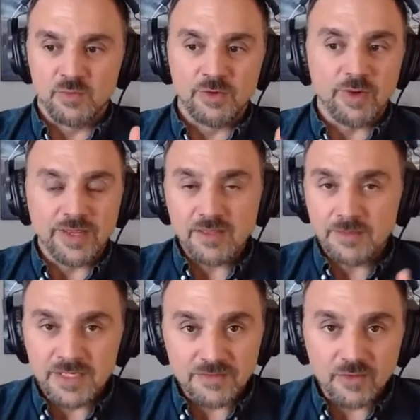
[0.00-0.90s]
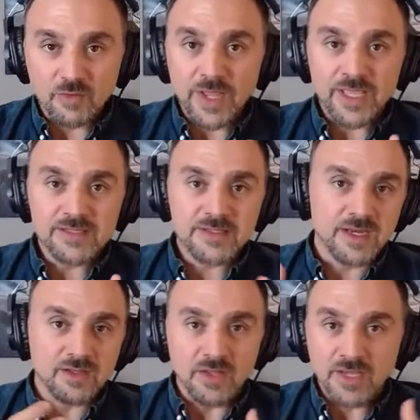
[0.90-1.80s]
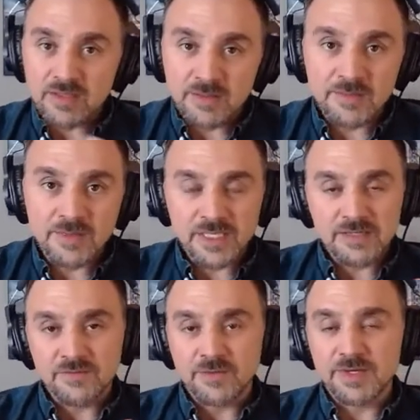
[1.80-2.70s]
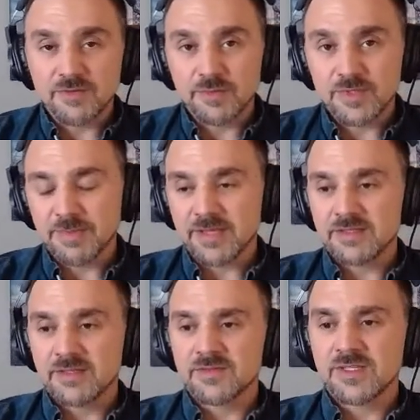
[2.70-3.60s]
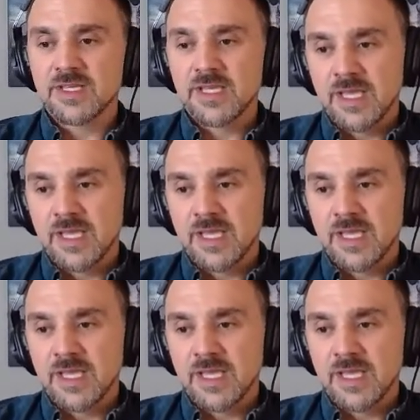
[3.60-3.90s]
rewrite them in different ways to kind of look at them from different perspectives.